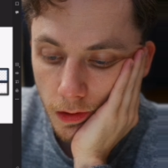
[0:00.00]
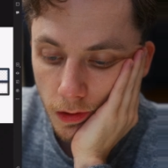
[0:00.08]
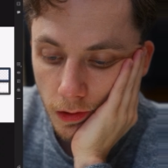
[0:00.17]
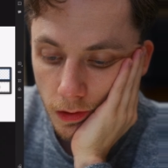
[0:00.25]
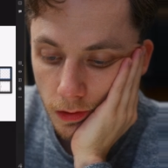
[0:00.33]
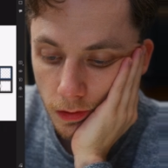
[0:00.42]

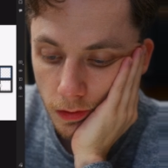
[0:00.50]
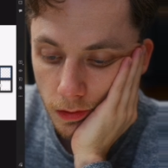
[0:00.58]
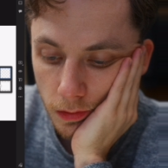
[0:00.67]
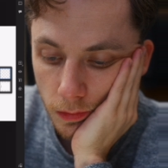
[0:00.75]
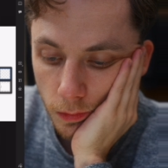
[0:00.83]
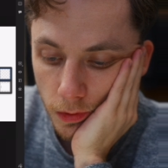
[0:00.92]
then
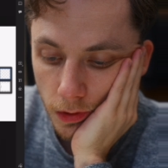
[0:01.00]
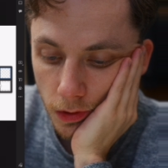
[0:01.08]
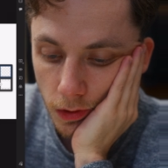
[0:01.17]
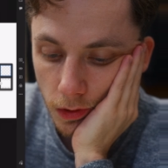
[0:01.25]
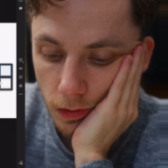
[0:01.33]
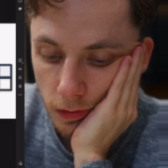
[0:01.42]

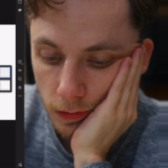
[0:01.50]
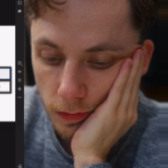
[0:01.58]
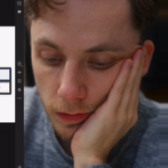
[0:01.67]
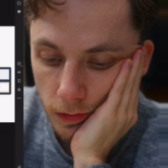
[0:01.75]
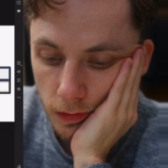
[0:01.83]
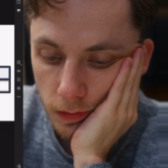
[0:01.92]
we
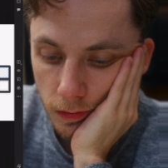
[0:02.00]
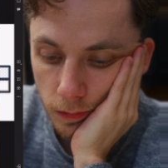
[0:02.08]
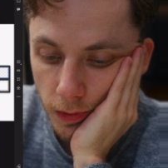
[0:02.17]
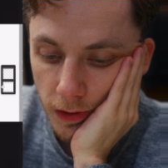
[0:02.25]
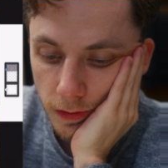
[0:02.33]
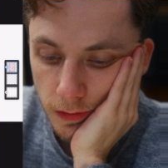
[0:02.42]

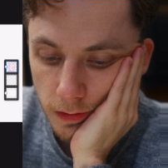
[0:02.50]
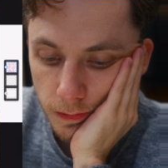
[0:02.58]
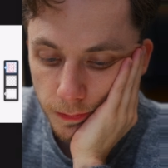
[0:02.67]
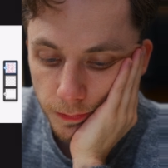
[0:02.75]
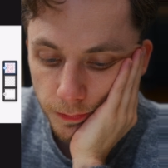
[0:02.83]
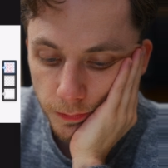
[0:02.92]
paste.
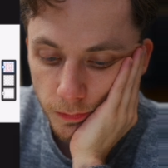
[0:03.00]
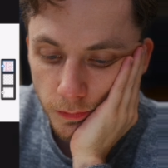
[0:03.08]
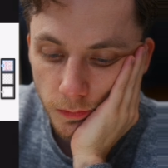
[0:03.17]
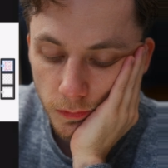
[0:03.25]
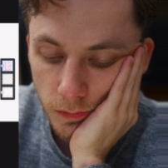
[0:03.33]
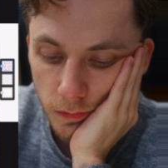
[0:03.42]

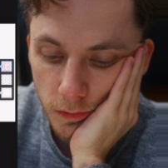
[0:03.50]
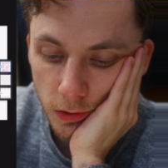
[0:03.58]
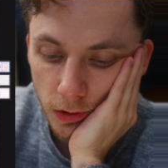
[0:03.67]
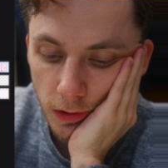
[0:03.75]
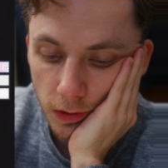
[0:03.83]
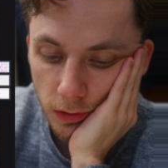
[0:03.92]

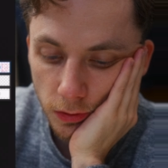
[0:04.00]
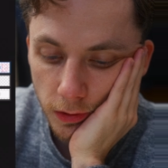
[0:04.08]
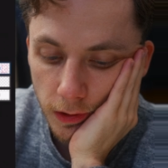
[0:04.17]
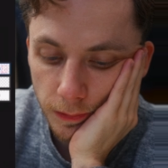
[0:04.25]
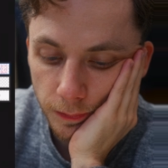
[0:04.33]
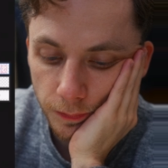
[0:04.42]
So there's our
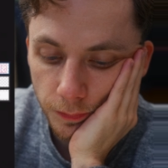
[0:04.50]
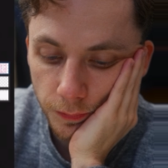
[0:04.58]
tram.